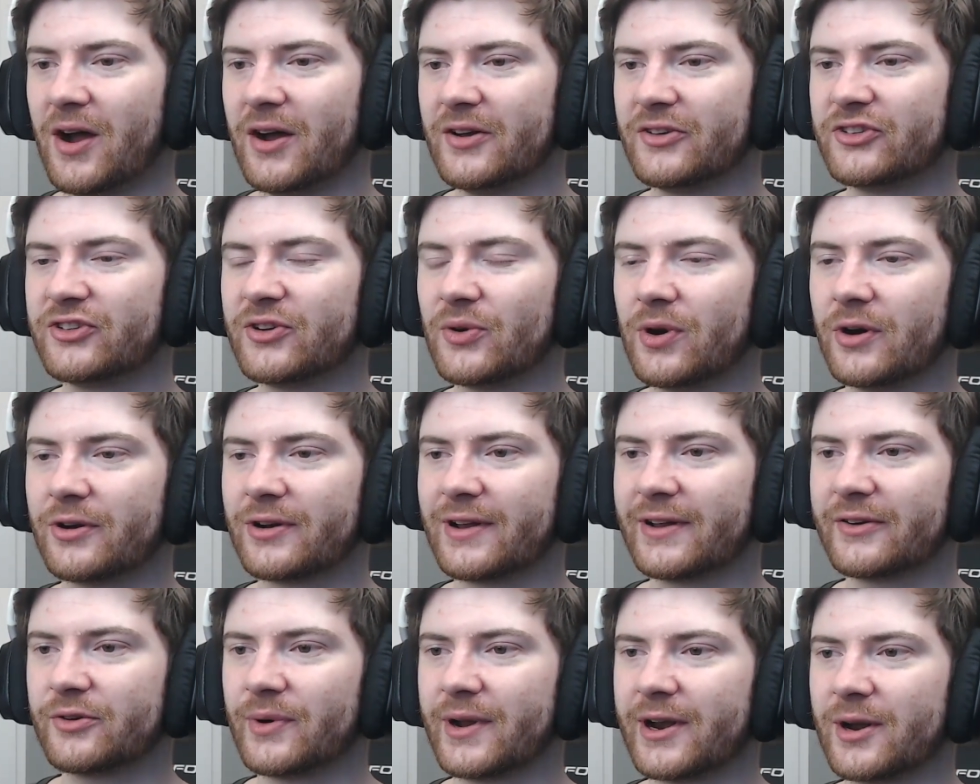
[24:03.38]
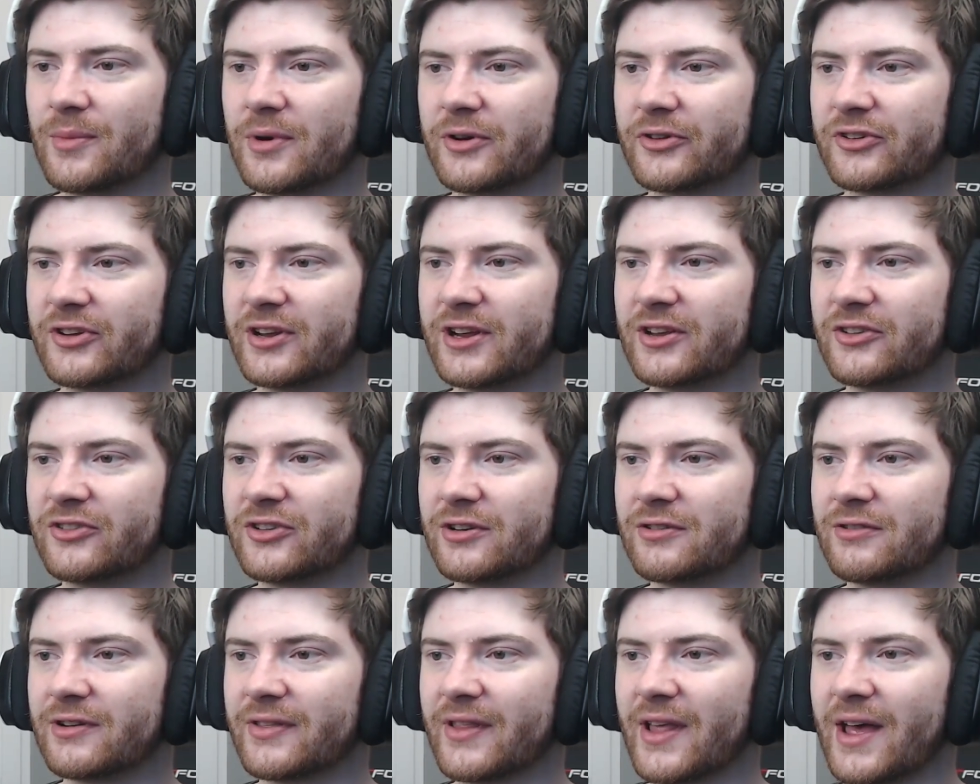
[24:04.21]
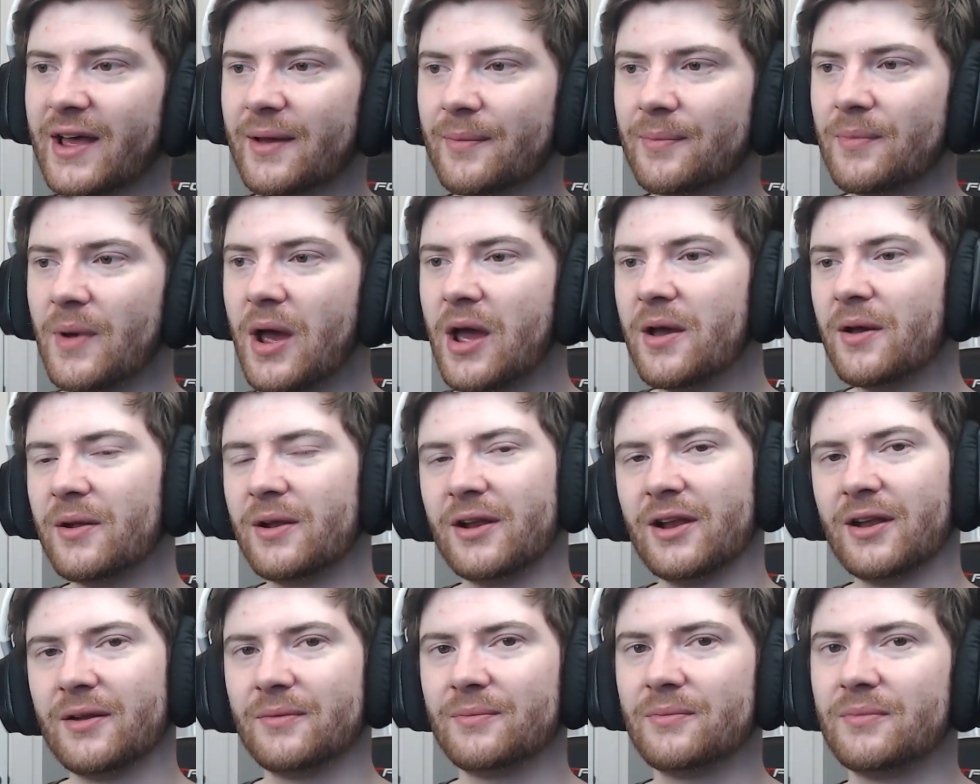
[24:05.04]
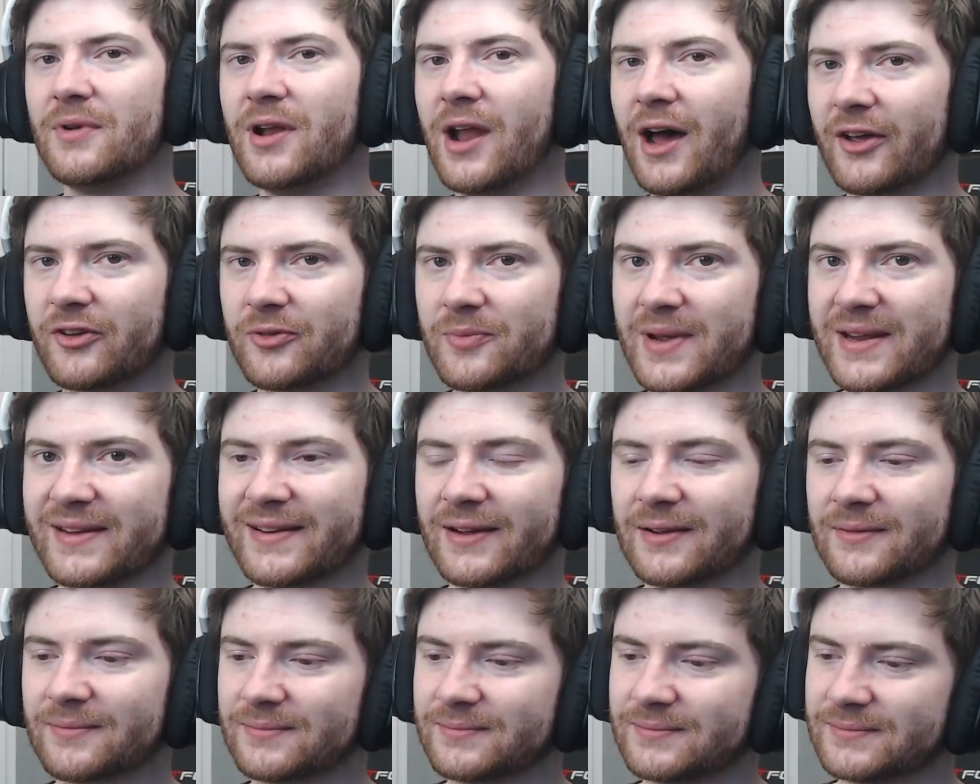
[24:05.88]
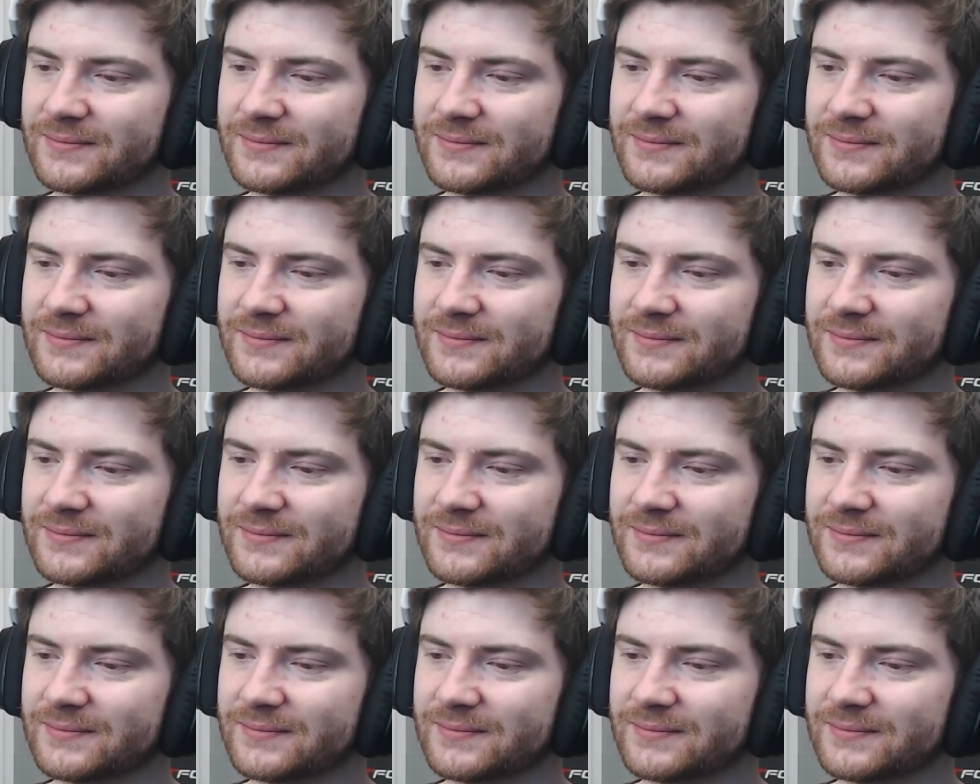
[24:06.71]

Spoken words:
still hold a little animosity considering their last meeting?